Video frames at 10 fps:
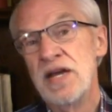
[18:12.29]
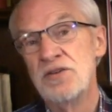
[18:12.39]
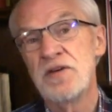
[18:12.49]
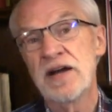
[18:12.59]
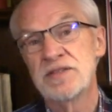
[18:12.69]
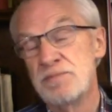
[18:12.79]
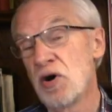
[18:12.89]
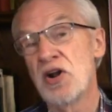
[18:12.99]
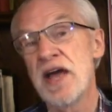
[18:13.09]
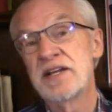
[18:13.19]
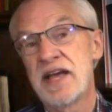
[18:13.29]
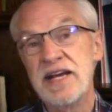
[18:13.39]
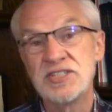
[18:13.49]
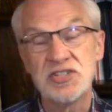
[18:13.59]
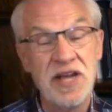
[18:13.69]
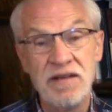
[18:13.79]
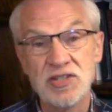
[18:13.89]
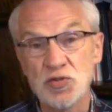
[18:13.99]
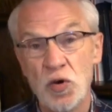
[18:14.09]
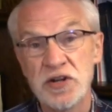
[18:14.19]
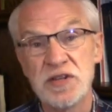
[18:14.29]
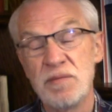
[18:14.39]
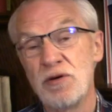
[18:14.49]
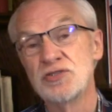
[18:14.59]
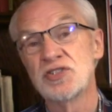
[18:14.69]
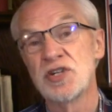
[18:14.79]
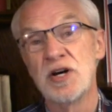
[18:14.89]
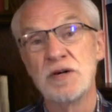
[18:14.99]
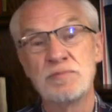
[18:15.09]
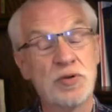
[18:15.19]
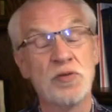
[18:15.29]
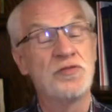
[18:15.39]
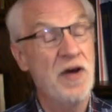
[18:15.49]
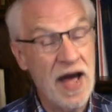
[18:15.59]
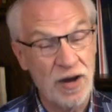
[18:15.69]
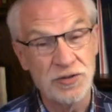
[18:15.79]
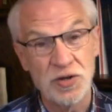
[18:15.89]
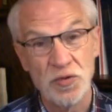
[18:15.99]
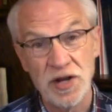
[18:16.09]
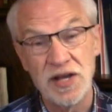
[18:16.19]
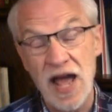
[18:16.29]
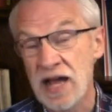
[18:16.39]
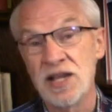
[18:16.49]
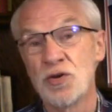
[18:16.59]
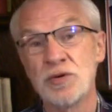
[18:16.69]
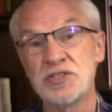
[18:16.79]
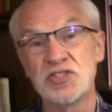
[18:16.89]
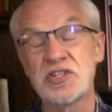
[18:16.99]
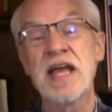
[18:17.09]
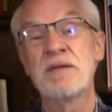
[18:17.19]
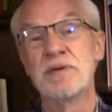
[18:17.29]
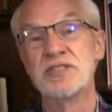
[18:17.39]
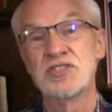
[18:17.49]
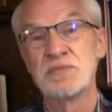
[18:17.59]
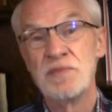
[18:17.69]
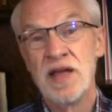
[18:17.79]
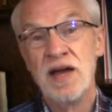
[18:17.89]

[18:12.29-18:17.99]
In fact, the Barnett case gave us one of the most profound and really eloquent statements